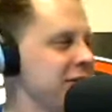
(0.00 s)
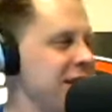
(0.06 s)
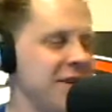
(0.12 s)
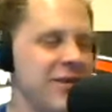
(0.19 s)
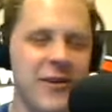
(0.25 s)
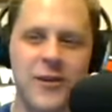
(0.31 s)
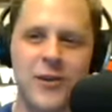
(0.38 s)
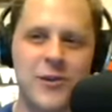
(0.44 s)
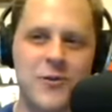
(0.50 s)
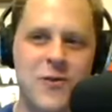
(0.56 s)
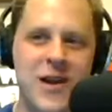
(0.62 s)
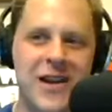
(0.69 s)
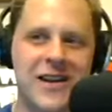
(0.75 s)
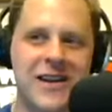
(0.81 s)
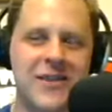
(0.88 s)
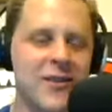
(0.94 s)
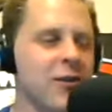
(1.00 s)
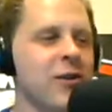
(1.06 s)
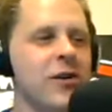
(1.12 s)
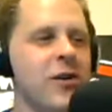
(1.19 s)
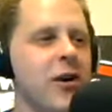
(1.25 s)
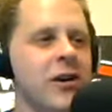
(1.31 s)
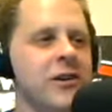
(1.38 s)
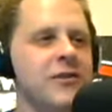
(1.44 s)
and they'll look right and they'll look
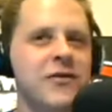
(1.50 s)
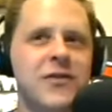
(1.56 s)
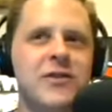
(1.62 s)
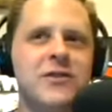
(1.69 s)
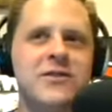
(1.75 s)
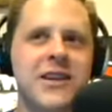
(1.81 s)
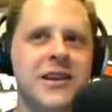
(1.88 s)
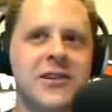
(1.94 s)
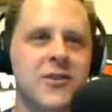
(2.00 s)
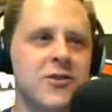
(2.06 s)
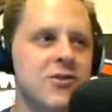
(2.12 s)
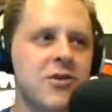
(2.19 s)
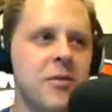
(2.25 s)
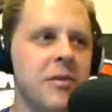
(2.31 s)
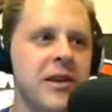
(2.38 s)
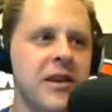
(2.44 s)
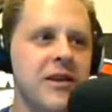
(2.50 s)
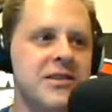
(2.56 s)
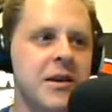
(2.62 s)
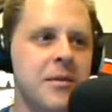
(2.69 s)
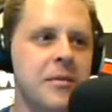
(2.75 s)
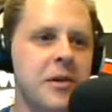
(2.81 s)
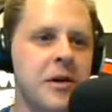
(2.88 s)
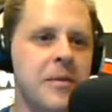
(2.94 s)
all confused like there's nobody else
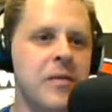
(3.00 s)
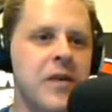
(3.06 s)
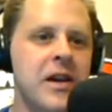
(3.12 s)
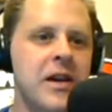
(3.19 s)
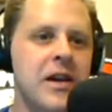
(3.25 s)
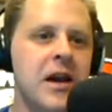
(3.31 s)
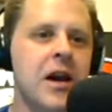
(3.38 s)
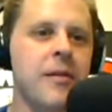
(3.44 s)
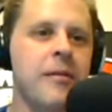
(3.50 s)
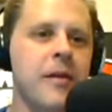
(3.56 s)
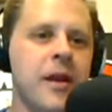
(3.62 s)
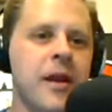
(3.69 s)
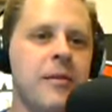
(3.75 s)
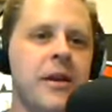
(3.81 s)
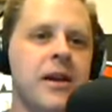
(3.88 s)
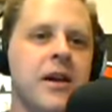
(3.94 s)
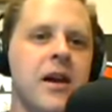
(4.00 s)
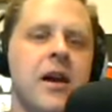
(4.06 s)
up here um, and i'm like